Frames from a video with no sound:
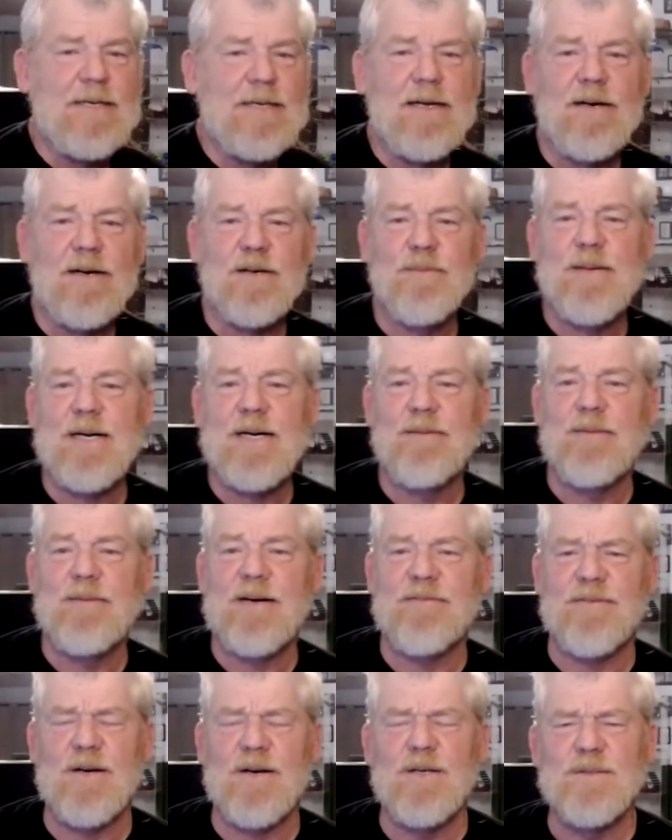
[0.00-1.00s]
I talked about
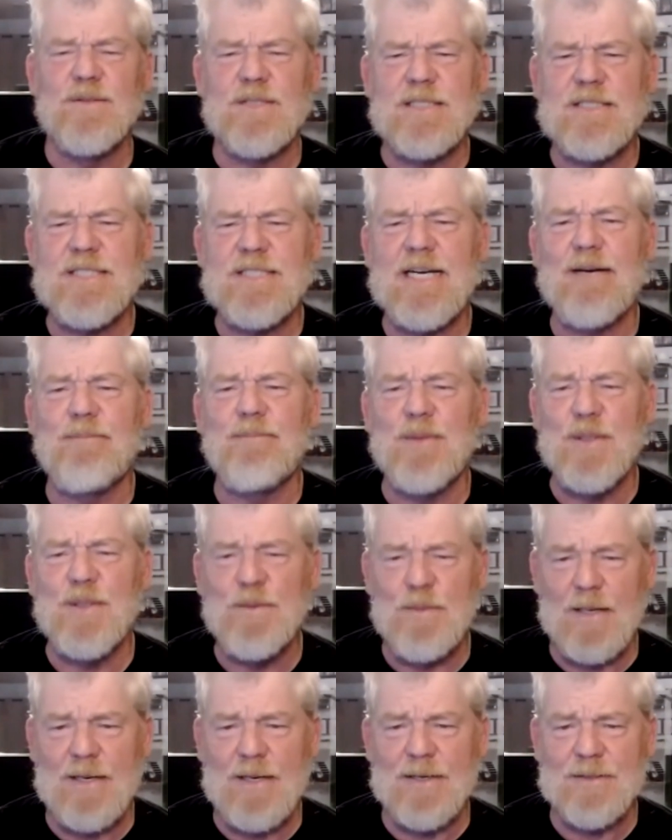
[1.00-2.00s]
my frozen shampoo
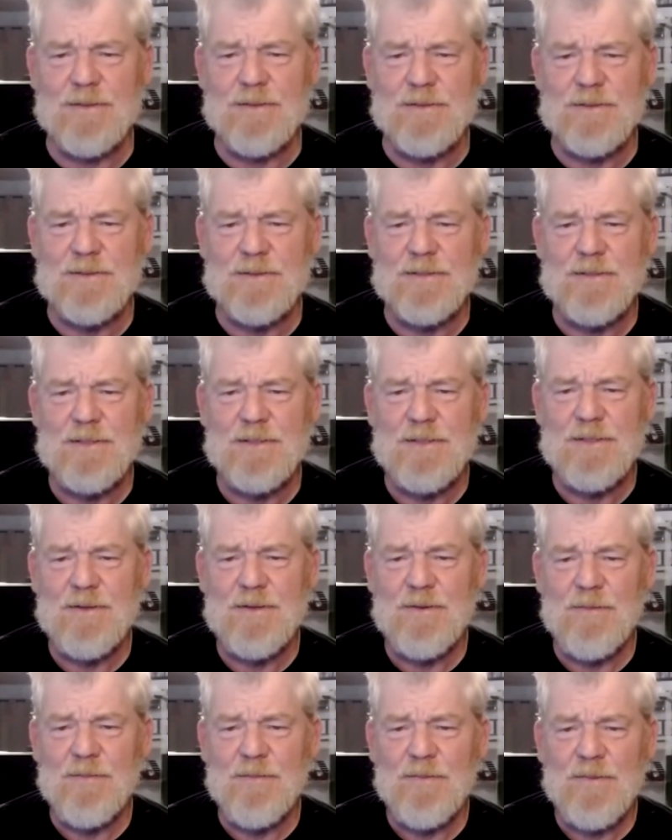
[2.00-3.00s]
bottles.
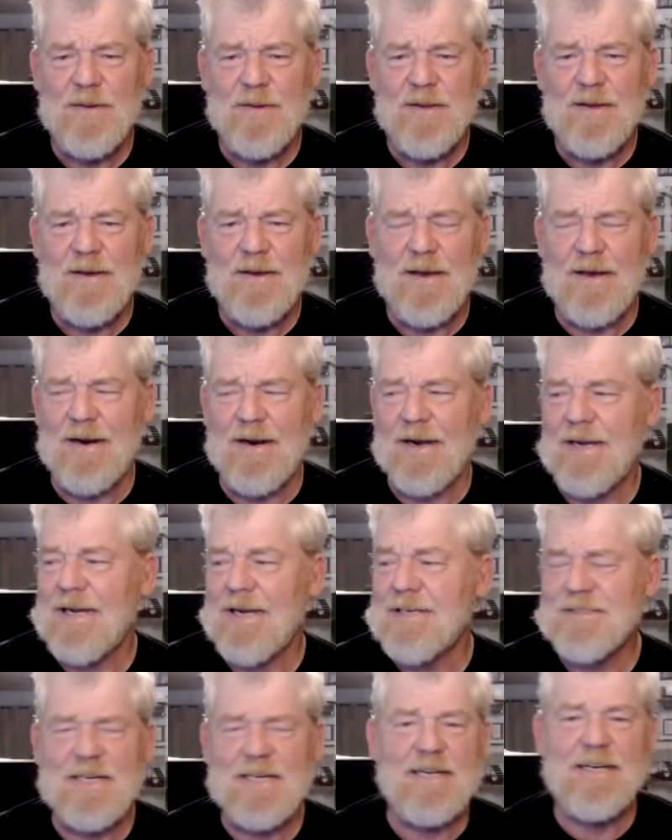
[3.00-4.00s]
And I
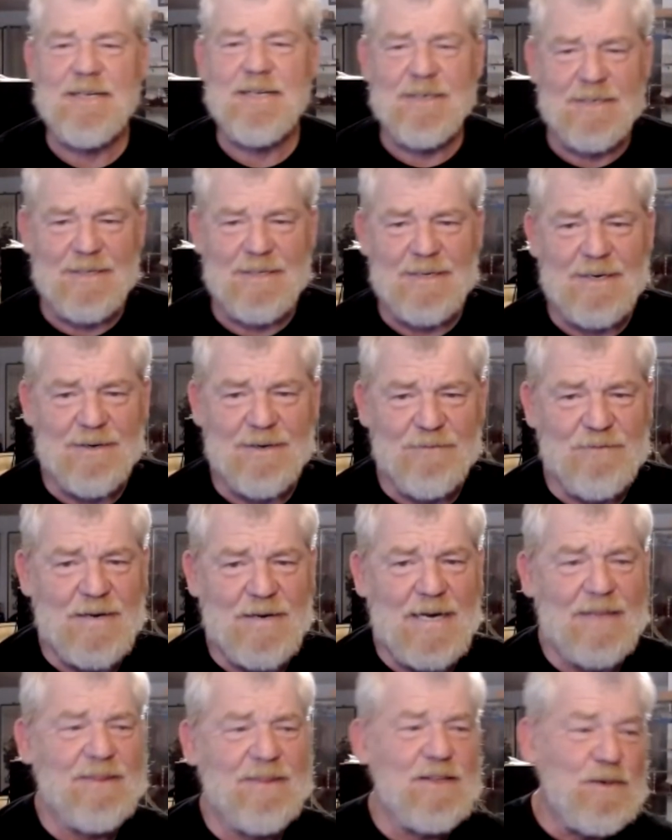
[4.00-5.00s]
guess I didn't
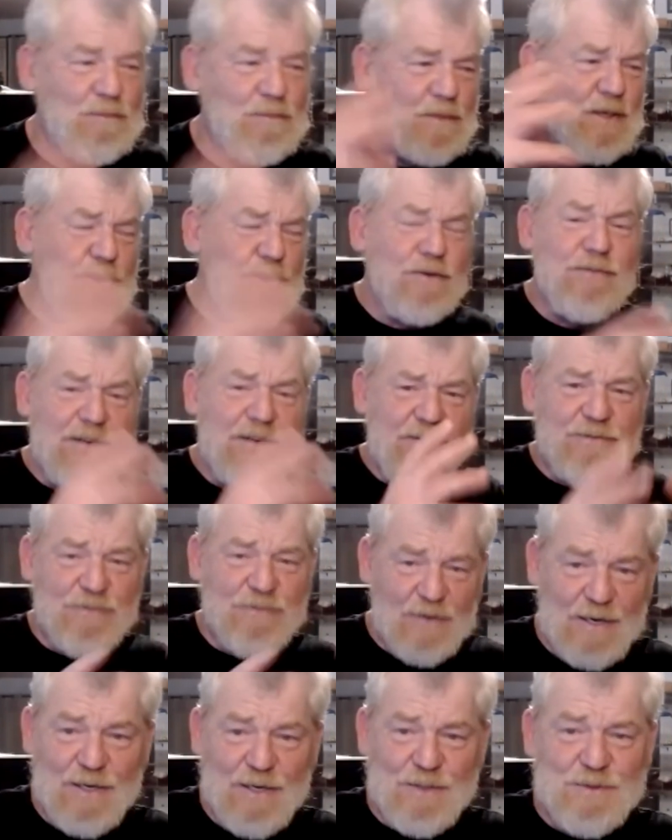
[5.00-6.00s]
clarify. The movie
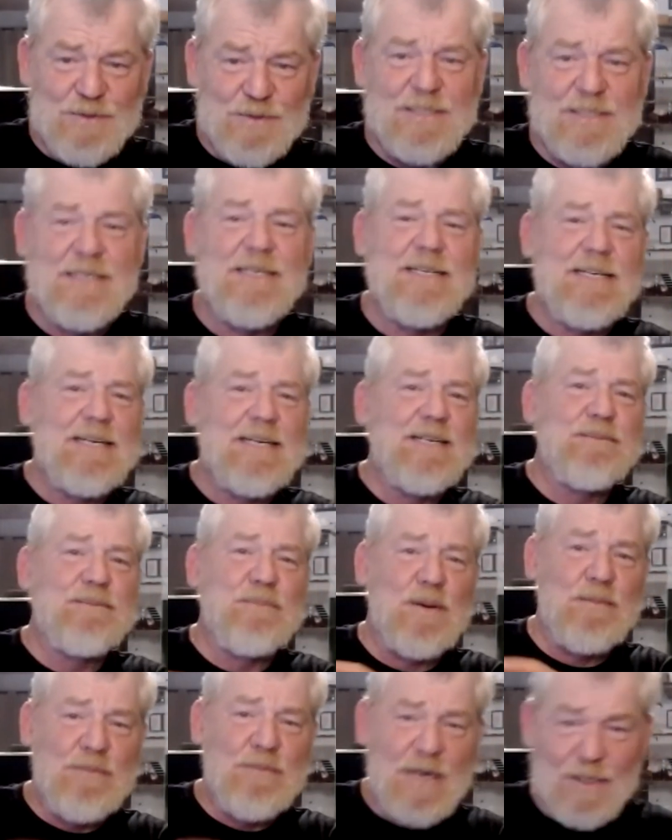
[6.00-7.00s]
Frozen did
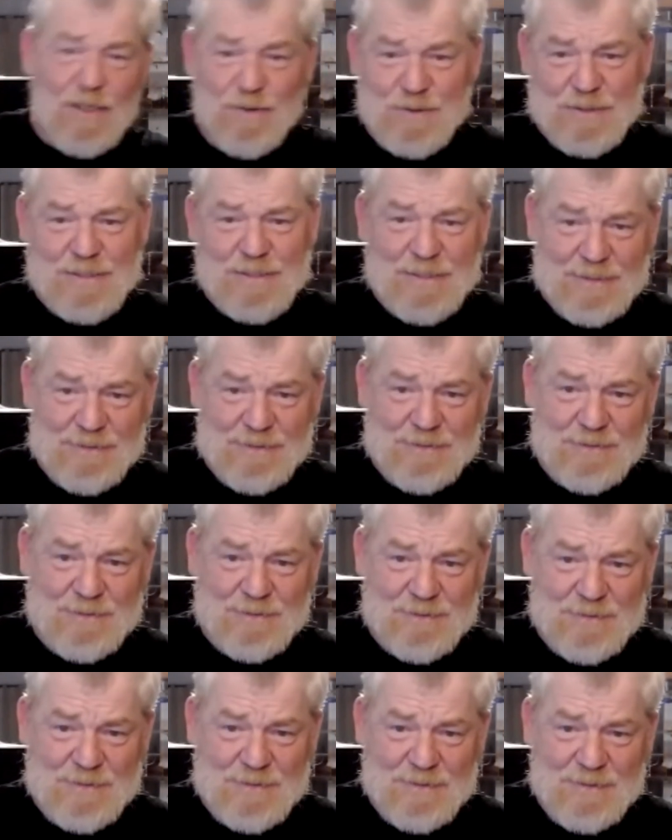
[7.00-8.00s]
promotions,
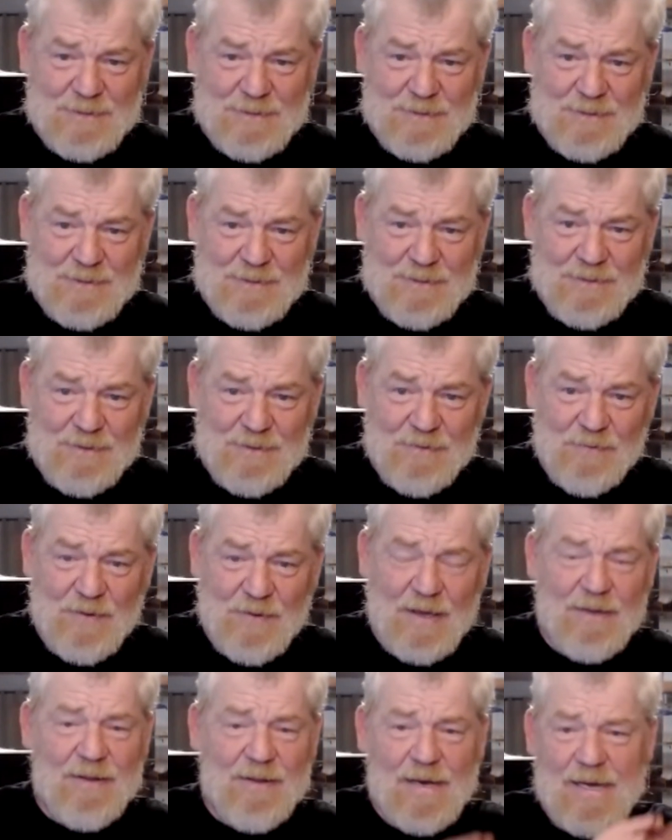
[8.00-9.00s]

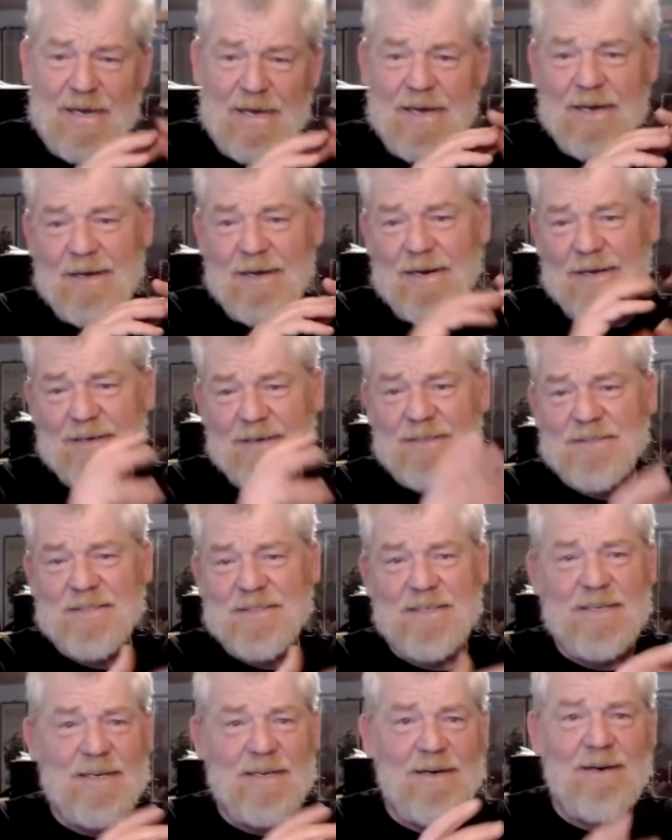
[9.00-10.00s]
and they had
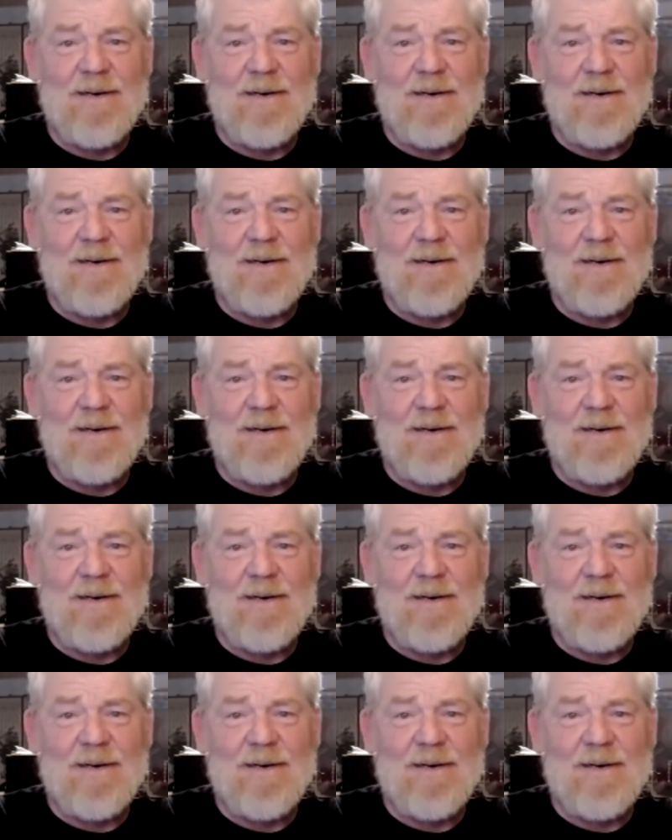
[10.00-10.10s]
Elsa and